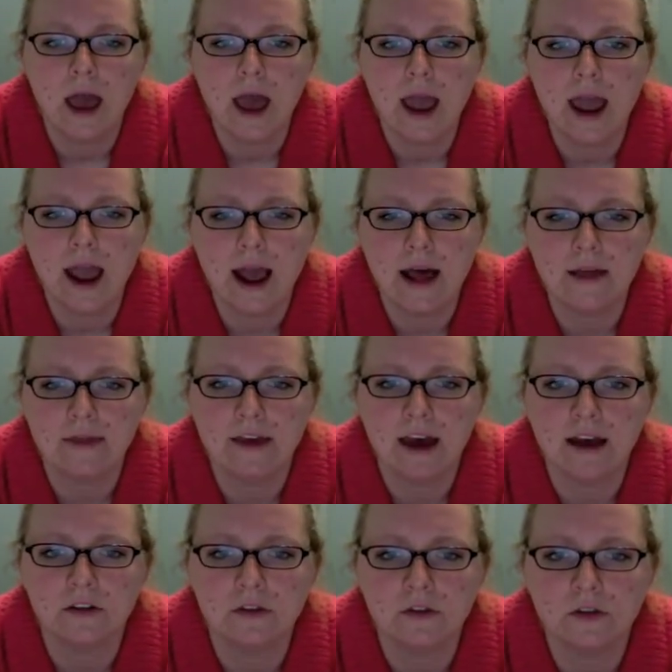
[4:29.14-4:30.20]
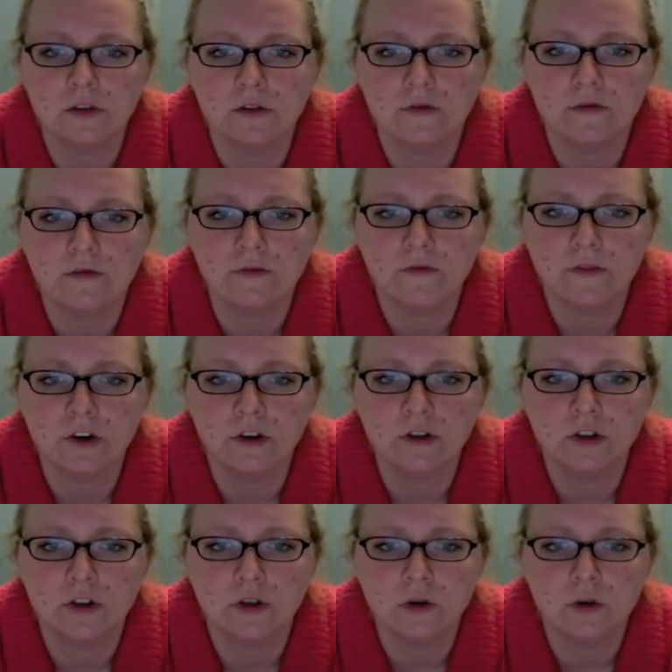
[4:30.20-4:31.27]
and that
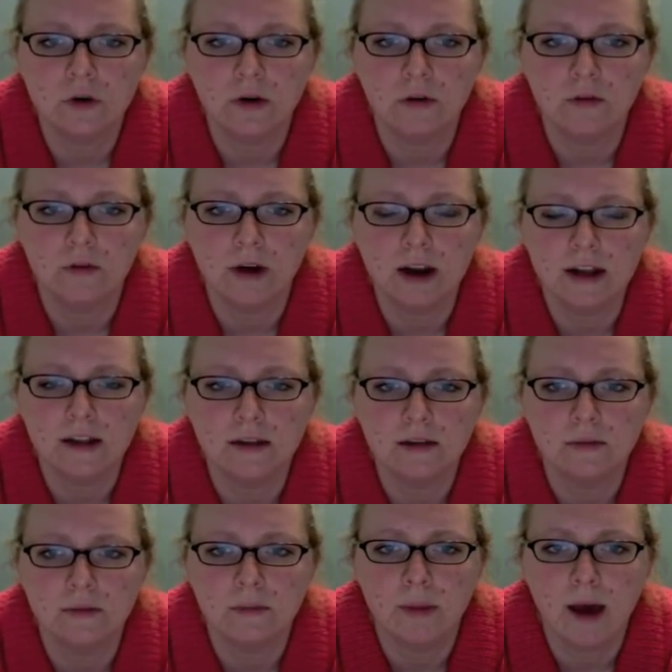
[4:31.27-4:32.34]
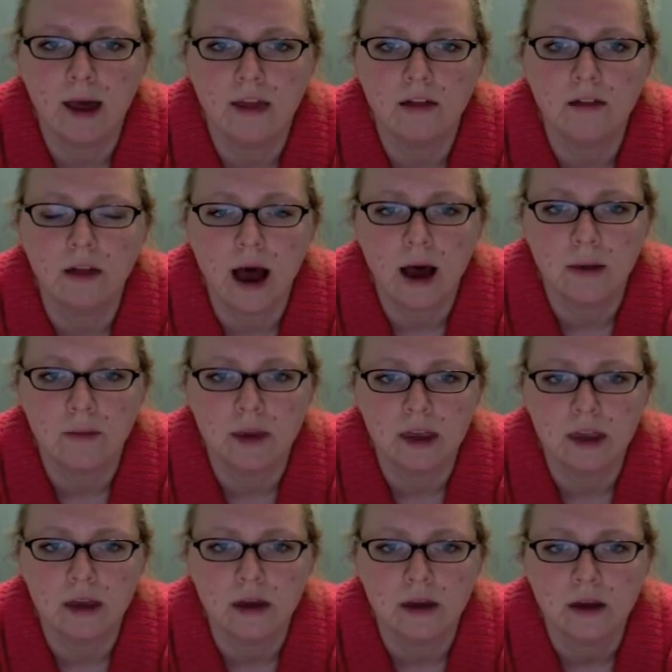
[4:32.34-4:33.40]
first door right by the lobby,